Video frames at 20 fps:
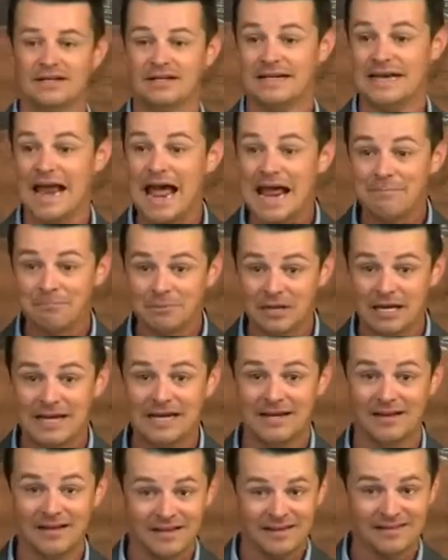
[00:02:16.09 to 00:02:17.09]

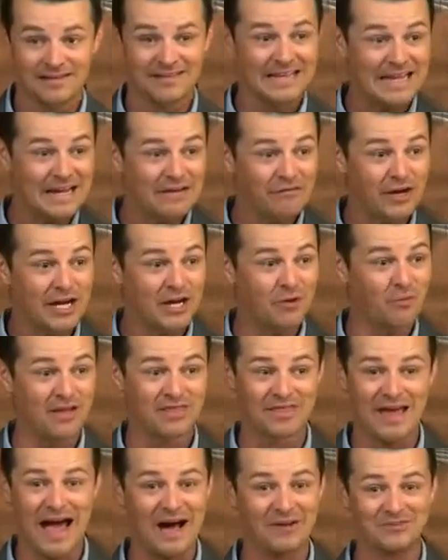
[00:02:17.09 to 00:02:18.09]
namely, living
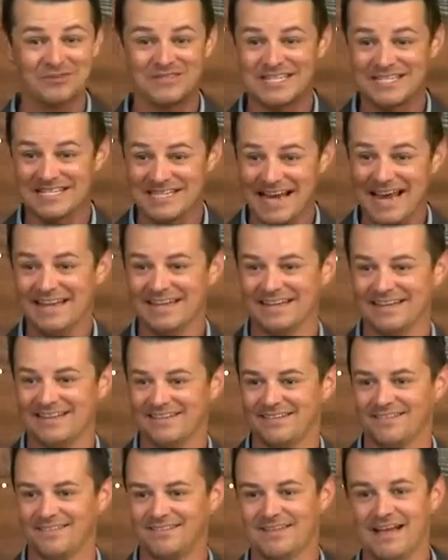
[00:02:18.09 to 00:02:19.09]
without sin,
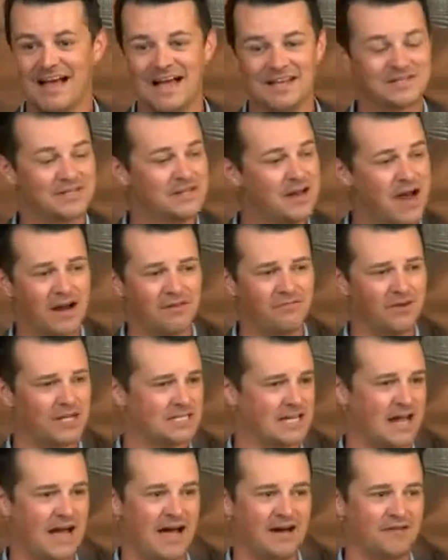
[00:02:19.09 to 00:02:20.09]
as none of
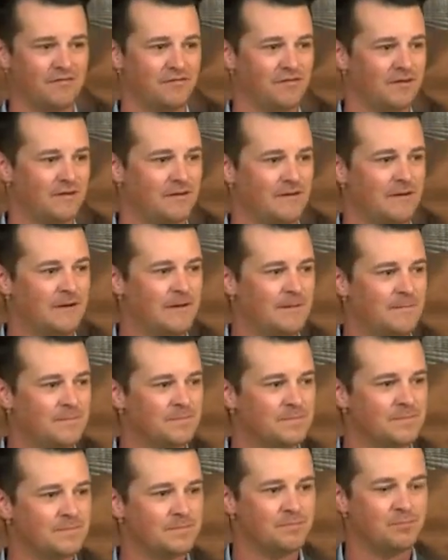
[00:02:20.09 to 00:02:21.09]
us have
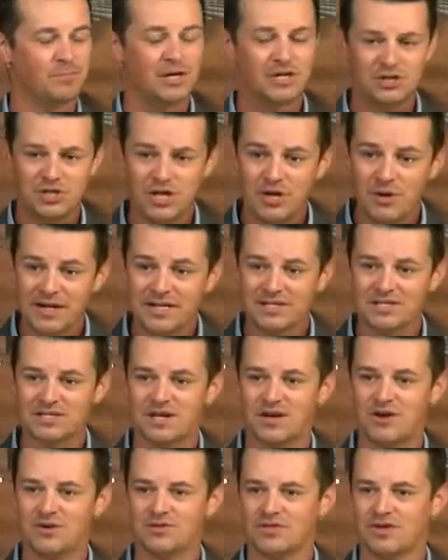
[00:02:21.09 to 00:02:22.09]
but doing
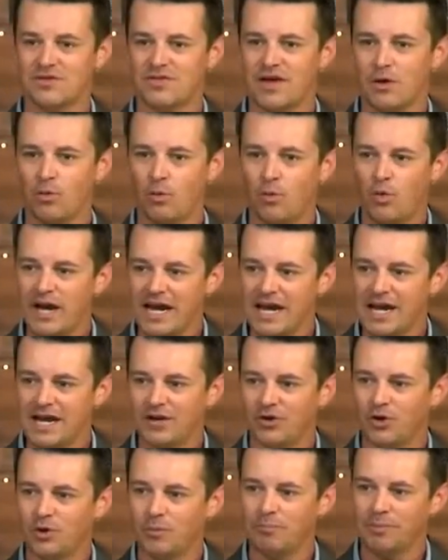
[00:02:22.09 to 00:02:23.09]
so so that we
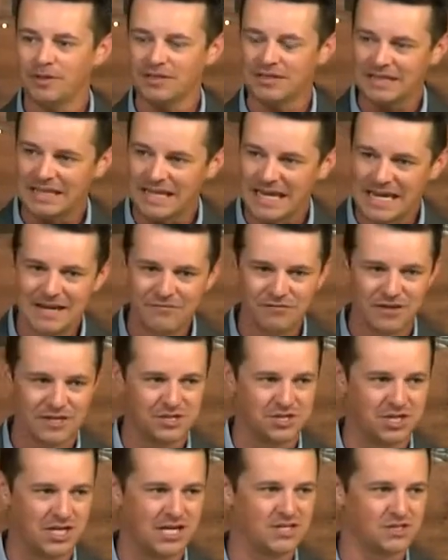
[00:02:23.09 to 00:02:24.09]
who believe
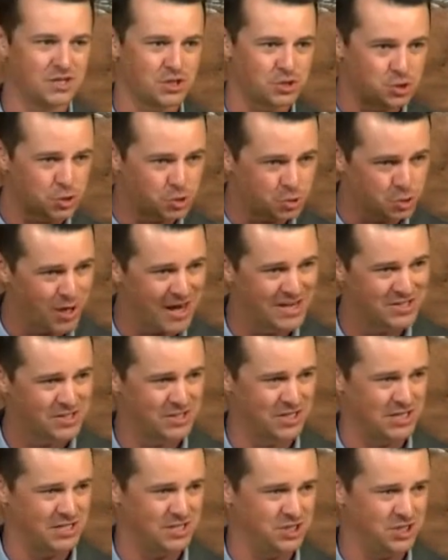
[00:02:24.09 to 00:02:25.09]
in Jesus,
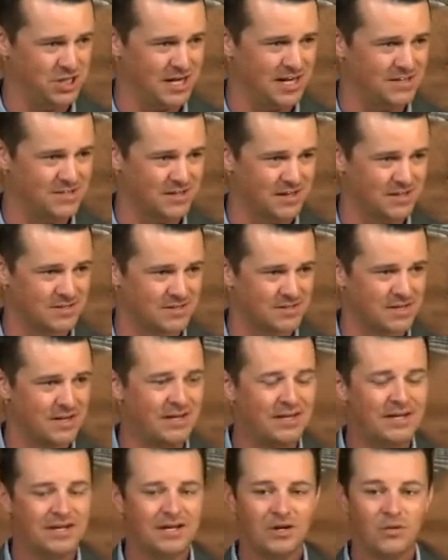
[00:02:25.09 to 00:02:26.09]
trust in Jesus,
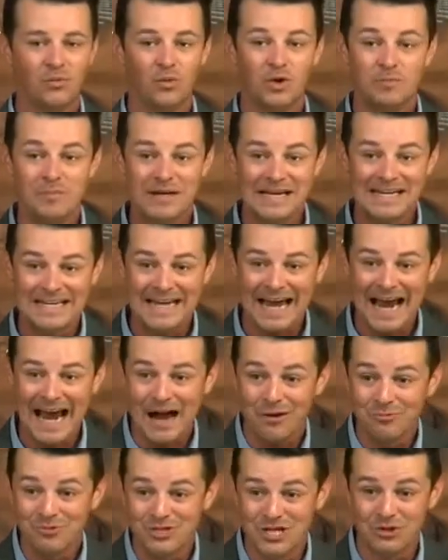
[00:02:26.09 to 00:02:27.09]
would be
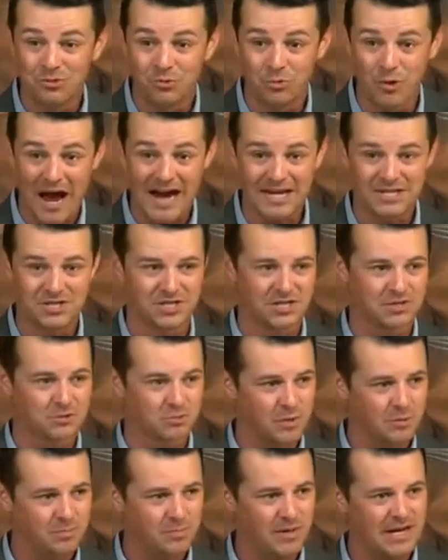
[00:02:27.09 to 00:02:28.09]
counted righteous,
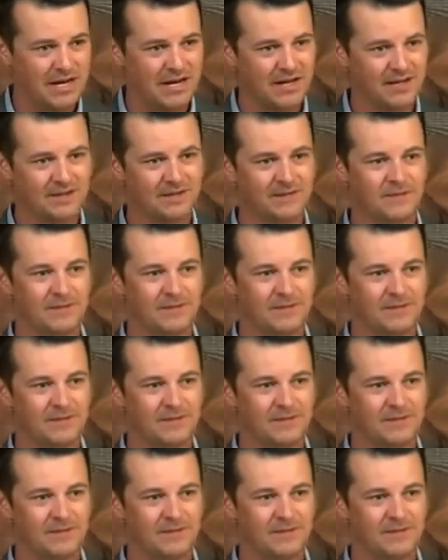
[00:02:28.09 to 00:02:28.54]
would be